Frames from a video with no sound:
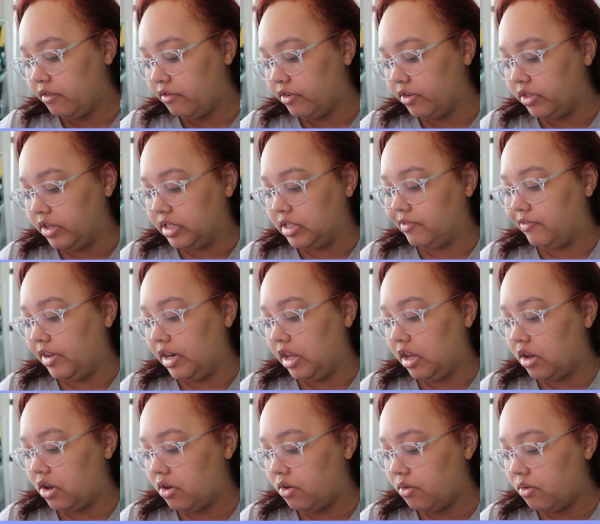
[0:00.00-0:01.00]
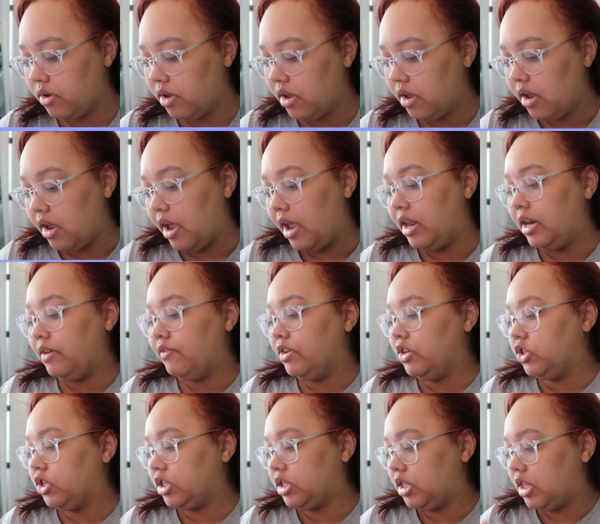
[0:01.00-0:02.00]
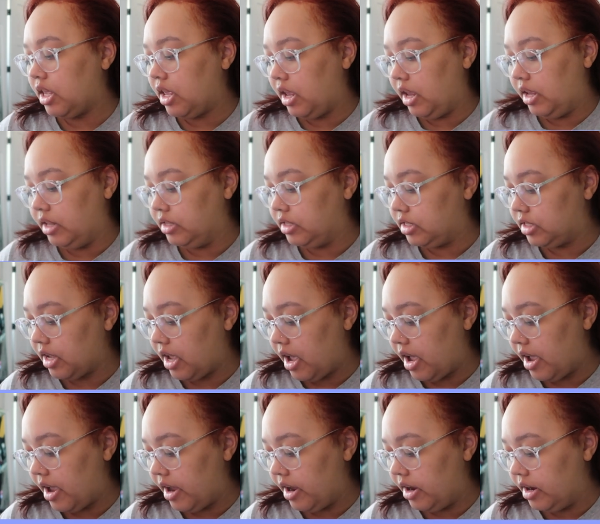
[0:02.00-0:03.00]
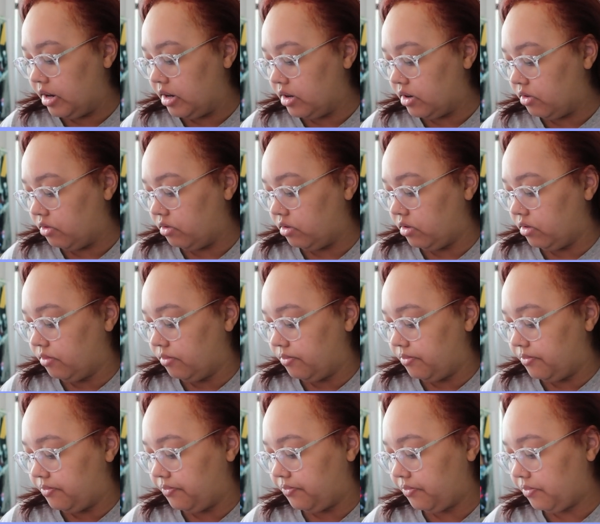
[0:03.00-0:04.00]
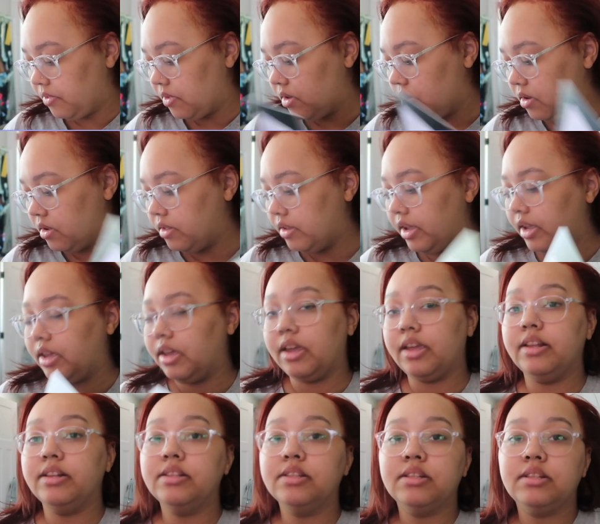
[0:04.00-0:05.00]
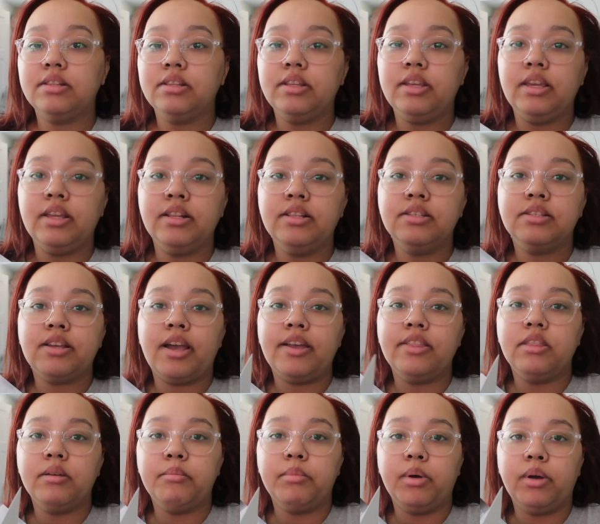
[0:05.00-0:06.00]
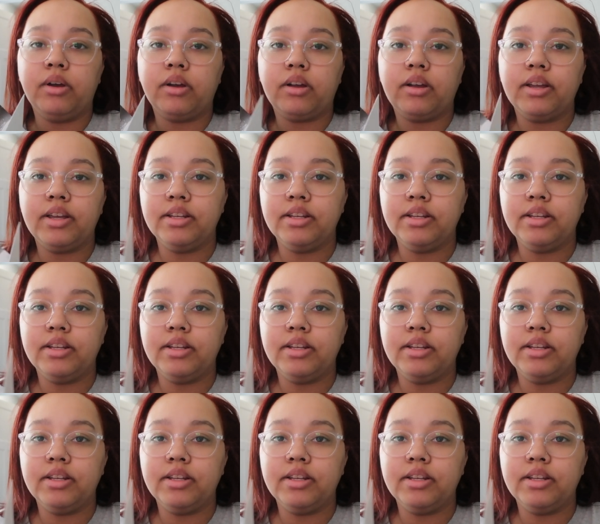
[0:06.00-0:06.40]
for this video and even just the inside like in inside the book